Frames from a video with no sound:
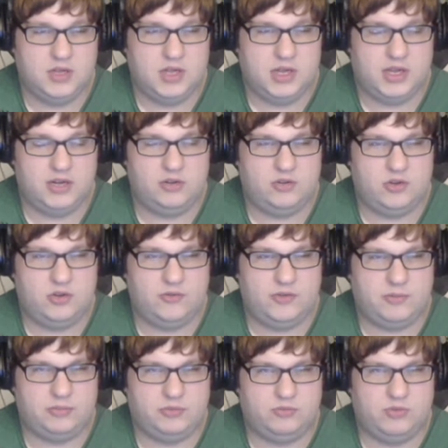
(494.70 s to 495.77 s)
I don't know if
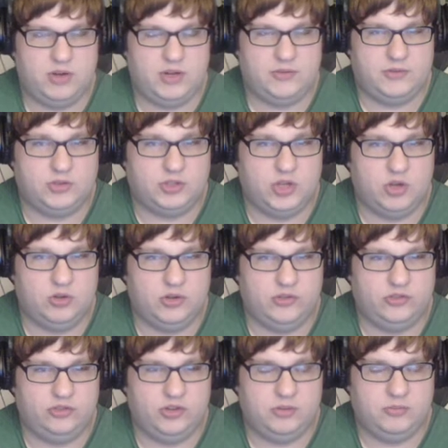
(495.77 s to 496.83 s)
I'm ready for
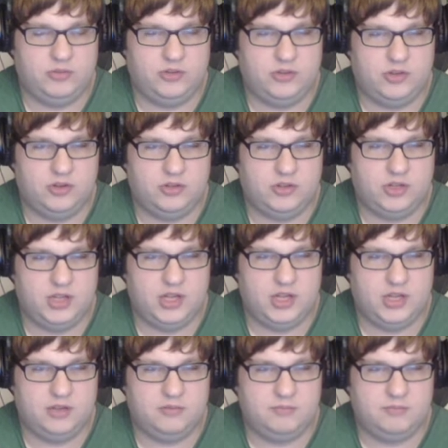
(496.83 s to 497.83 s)
Koga's gym, though, yet.